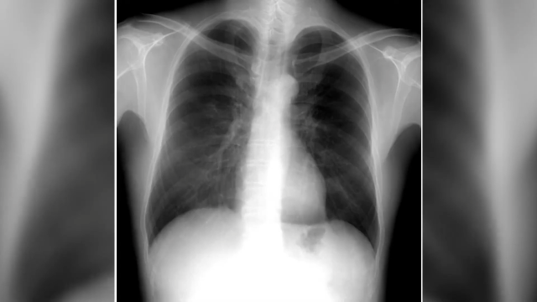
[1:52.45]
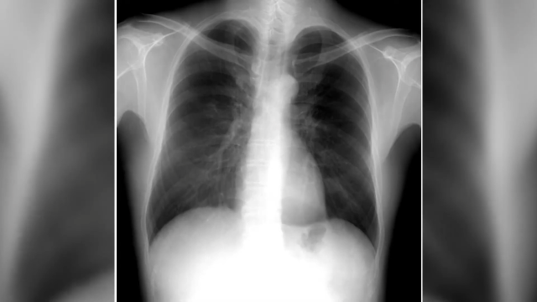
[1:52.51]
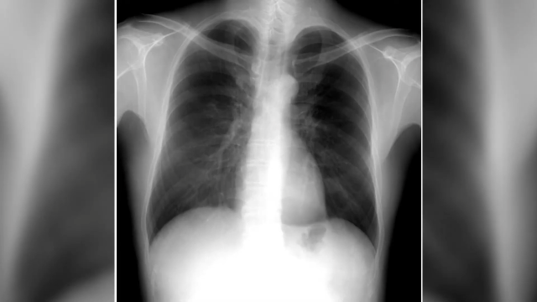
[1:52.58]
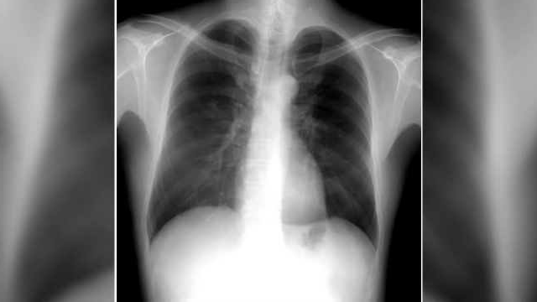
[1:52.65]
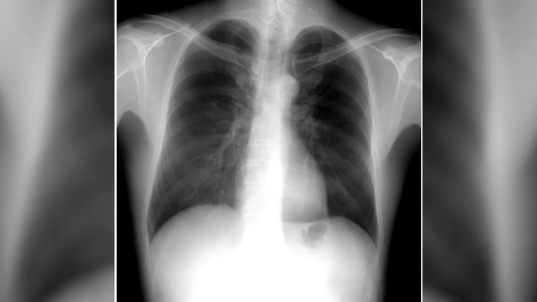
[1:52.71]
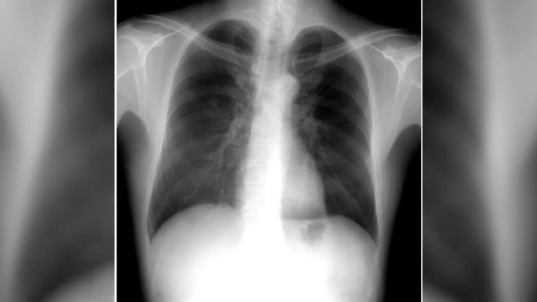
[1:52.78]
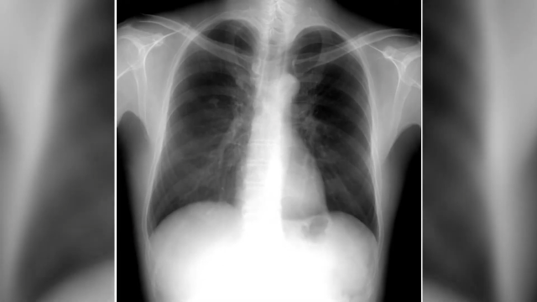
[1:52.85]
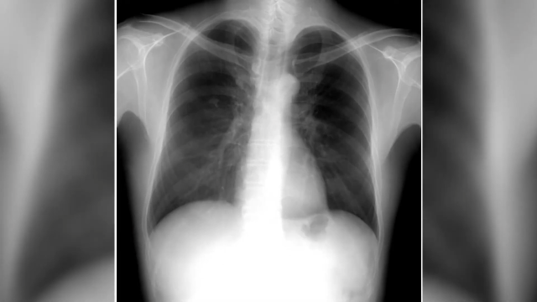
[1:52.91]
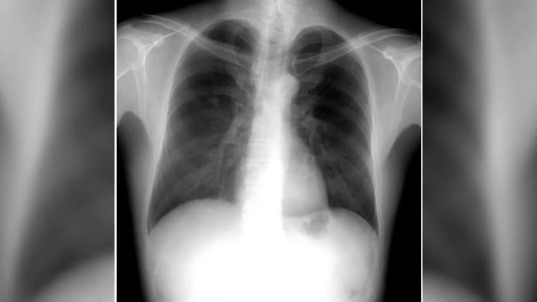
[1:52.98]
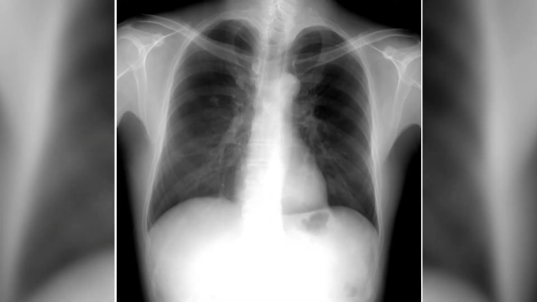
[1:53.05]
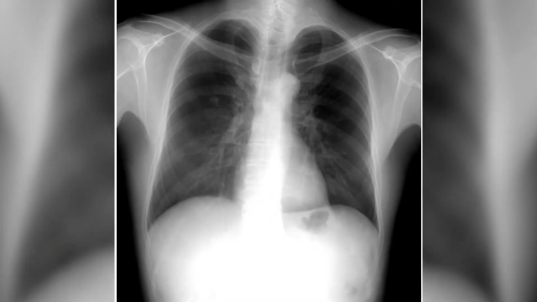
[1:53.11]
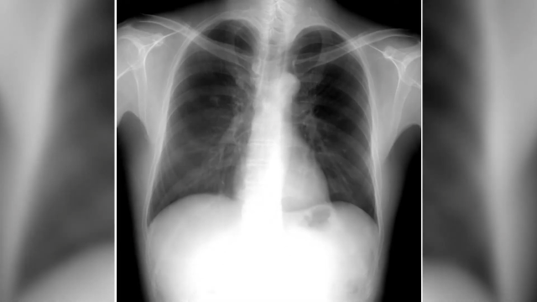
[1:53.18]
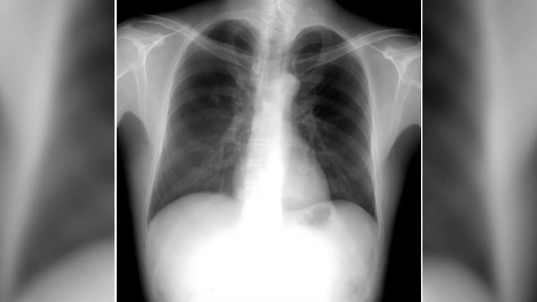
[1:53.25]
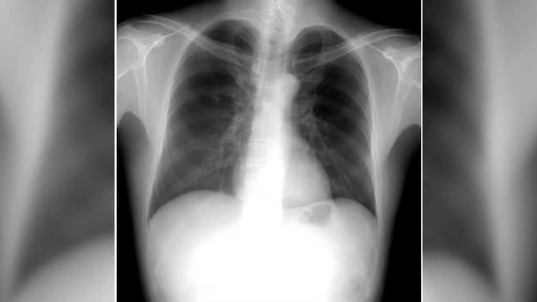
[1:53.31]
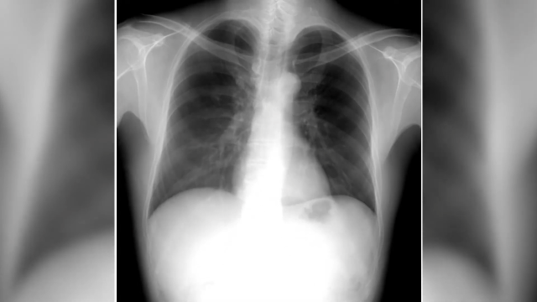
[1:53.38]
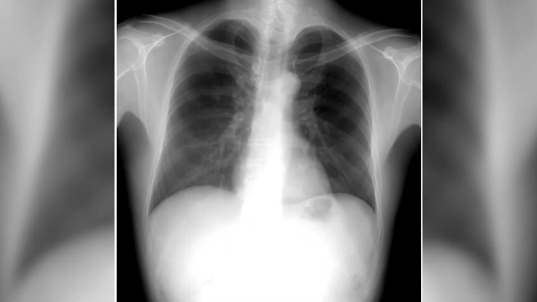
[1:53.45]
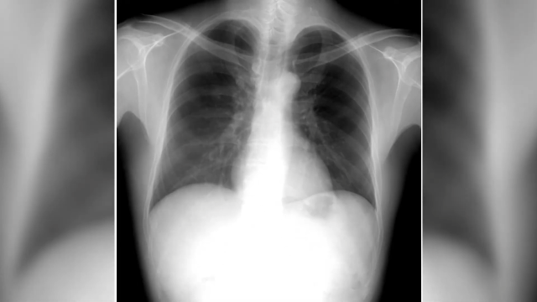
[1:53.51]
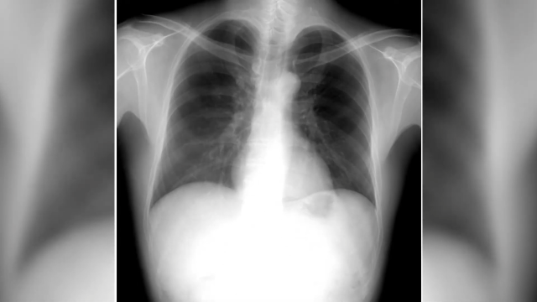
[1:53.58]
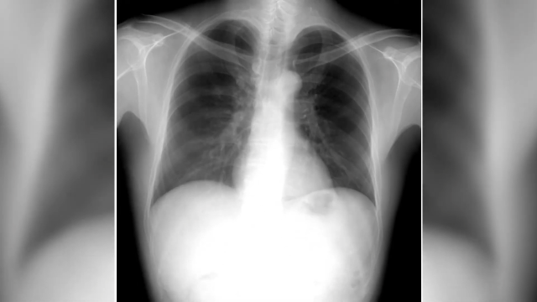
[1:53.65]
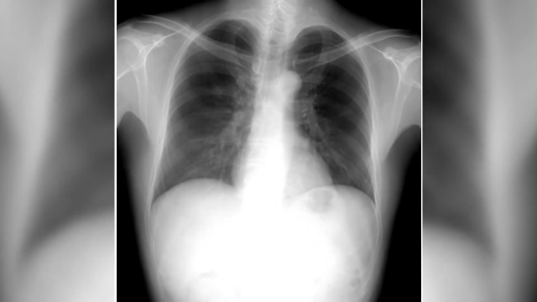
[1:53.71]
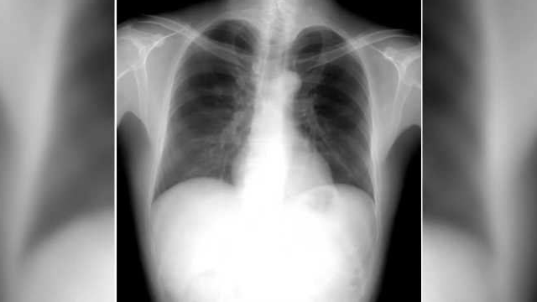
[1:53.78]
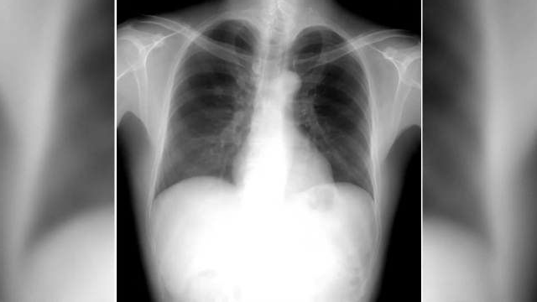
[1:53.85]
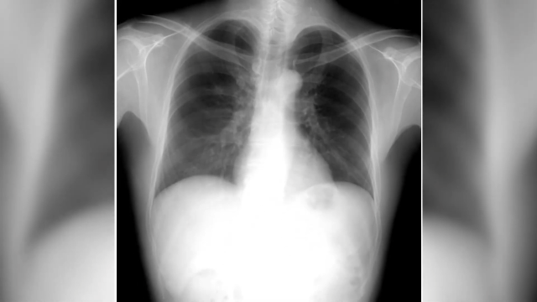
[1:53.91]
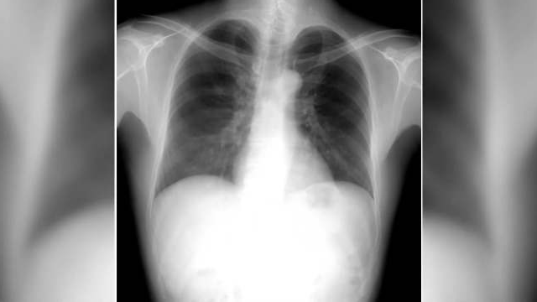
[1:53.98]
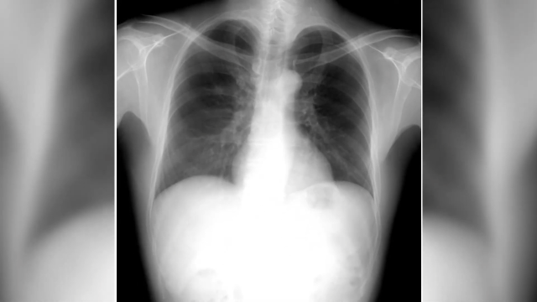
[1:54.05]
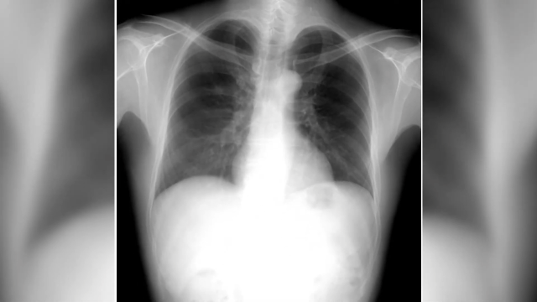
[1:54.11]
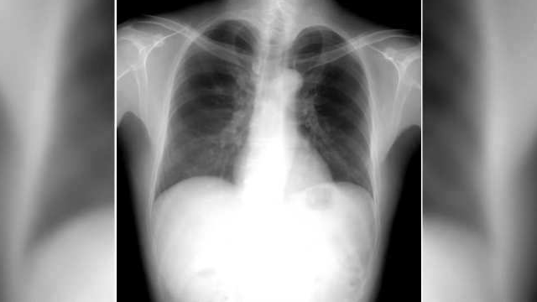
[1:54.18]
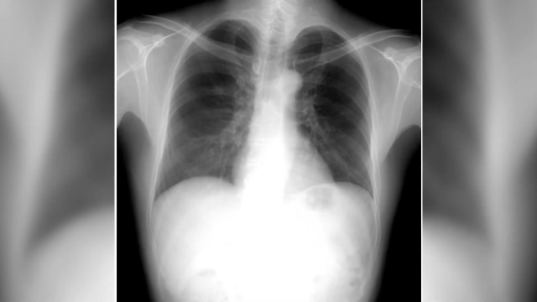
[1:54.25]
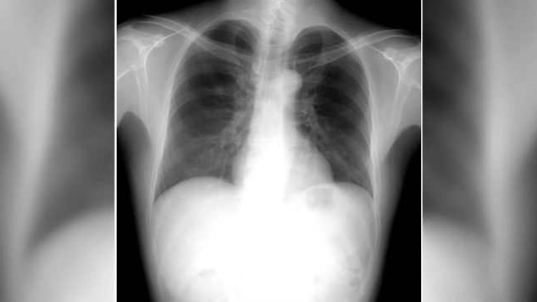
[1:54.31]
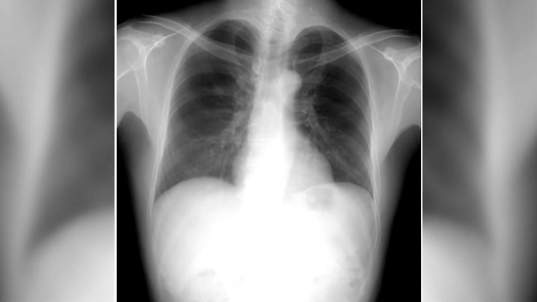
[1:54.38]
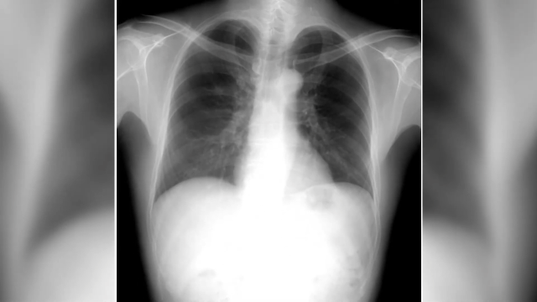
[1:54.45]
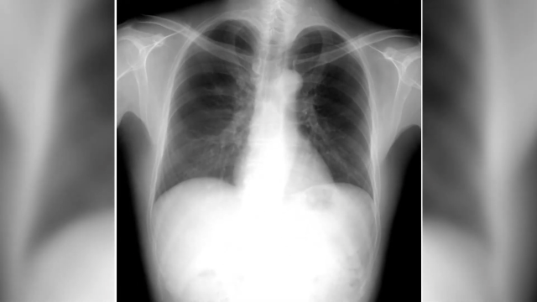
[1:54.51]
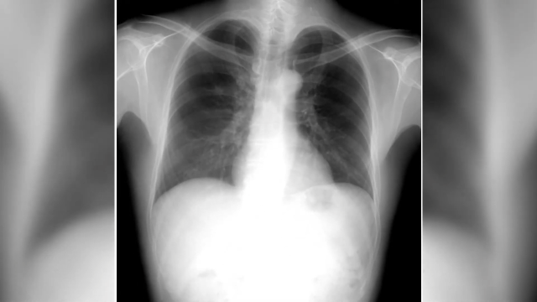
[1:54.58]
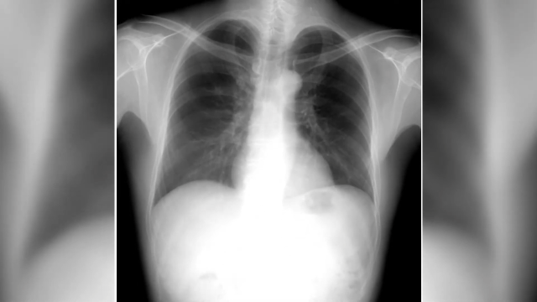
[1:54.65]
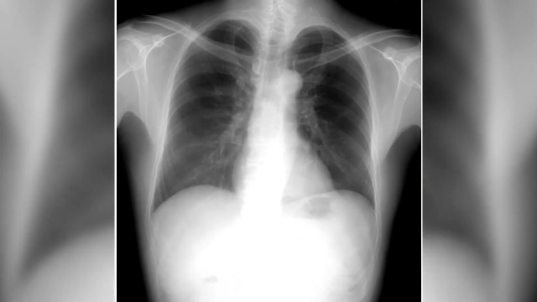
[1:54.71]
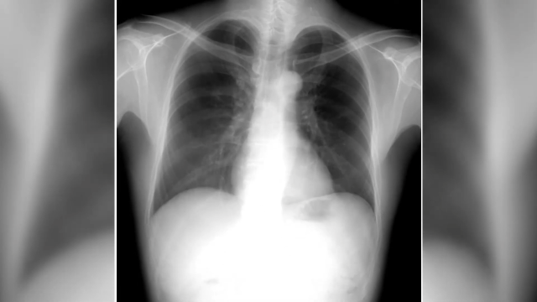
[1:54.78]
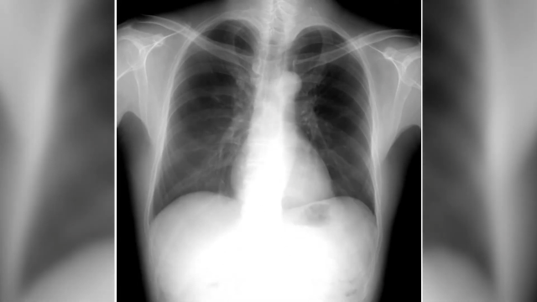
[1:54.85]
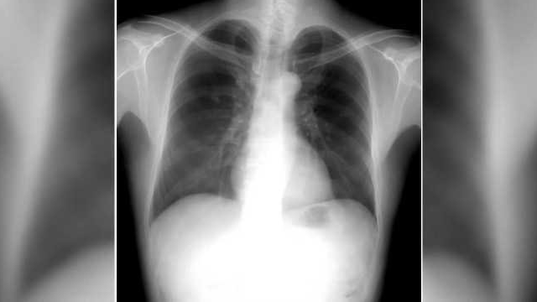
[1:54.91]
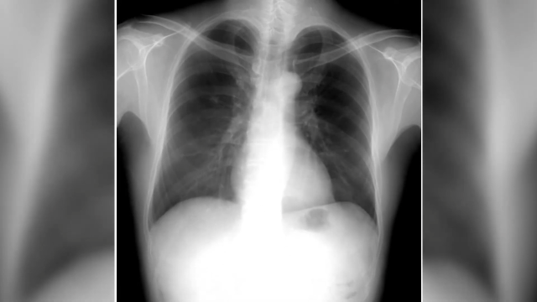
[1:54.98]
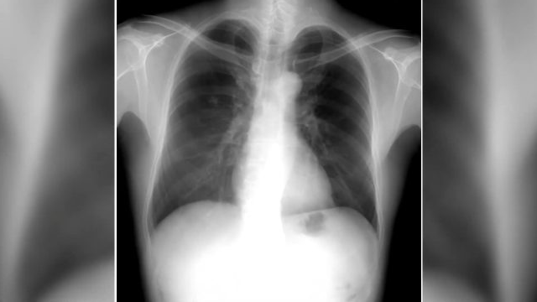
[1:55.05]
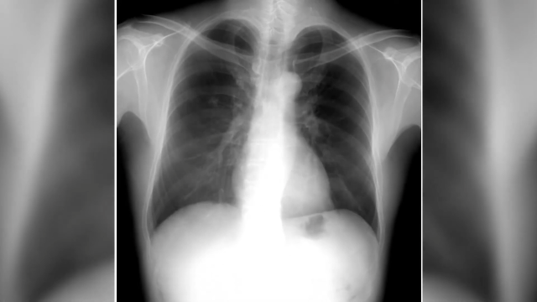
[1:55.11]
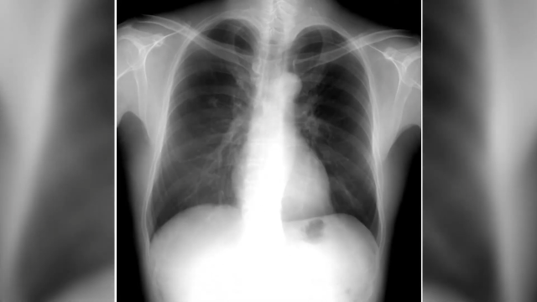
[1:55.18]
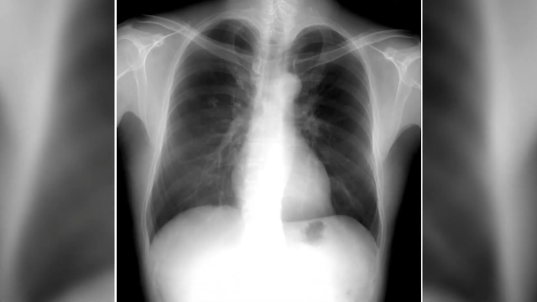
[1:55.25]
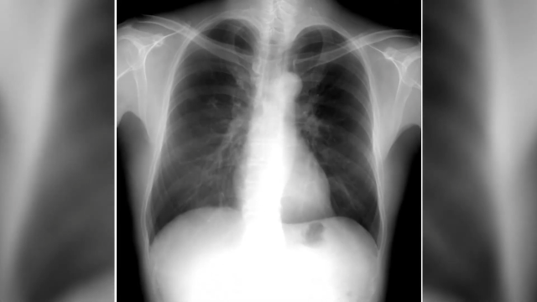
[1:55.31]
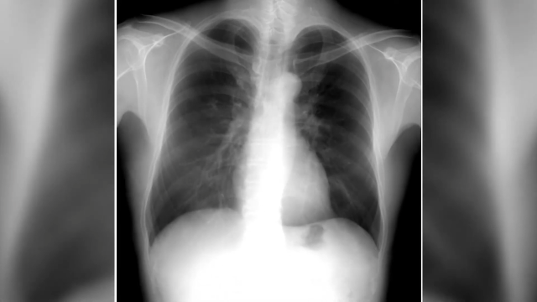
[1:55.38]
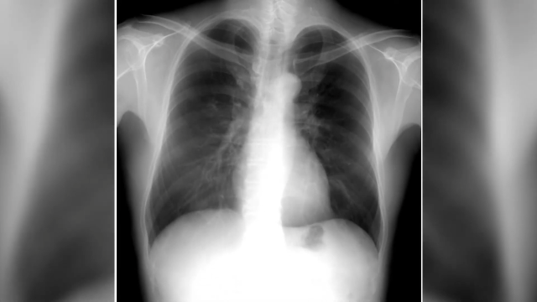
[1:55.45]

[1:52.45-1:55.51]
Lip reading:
(no speaker visible)